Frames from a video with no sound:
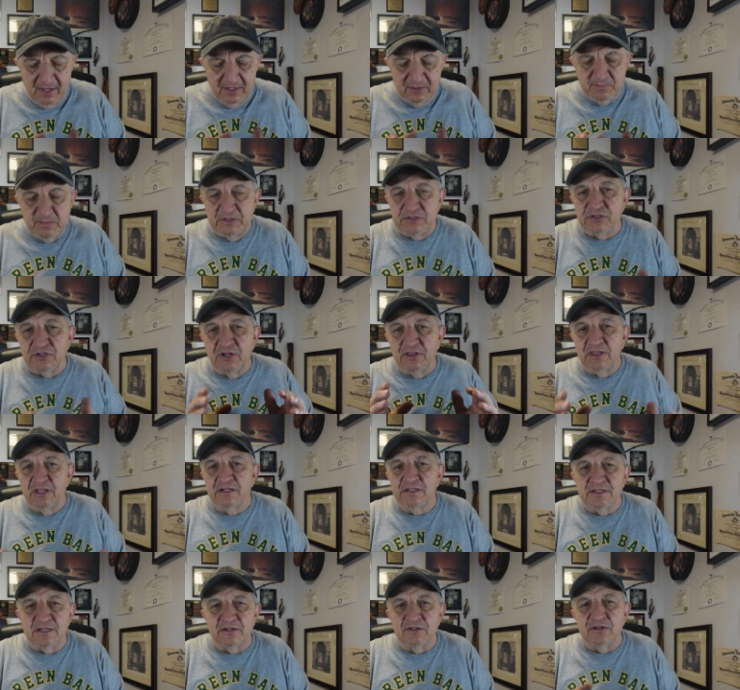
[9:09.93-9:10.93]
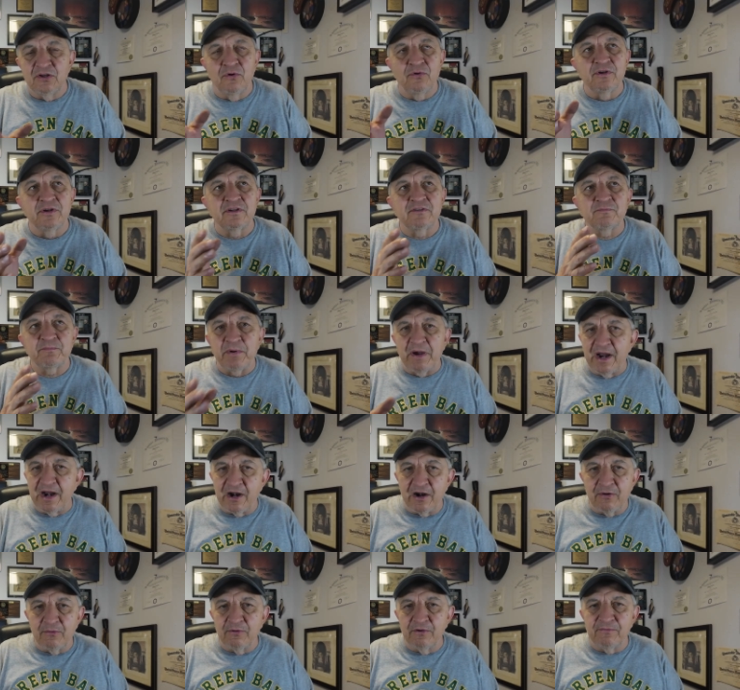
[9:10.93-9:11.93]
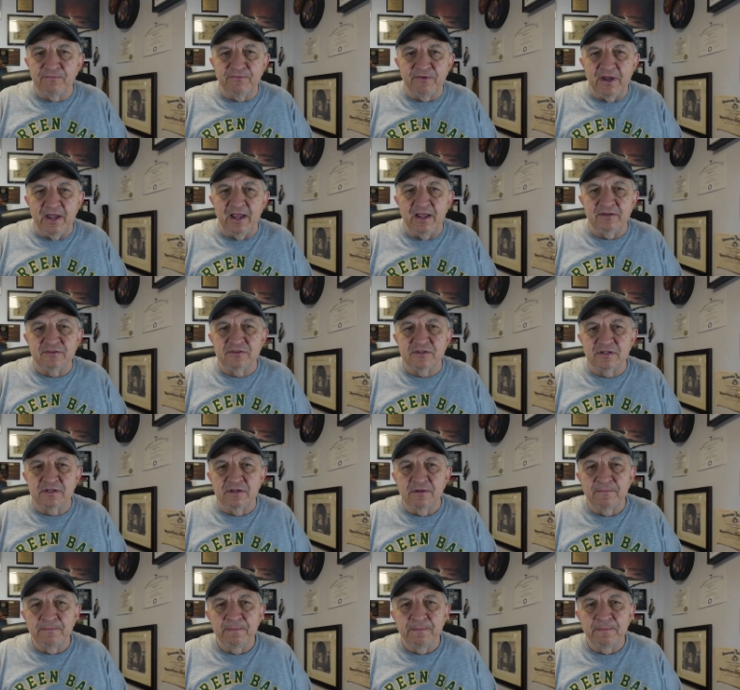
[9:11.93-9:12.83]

especially things that don't expire real fast,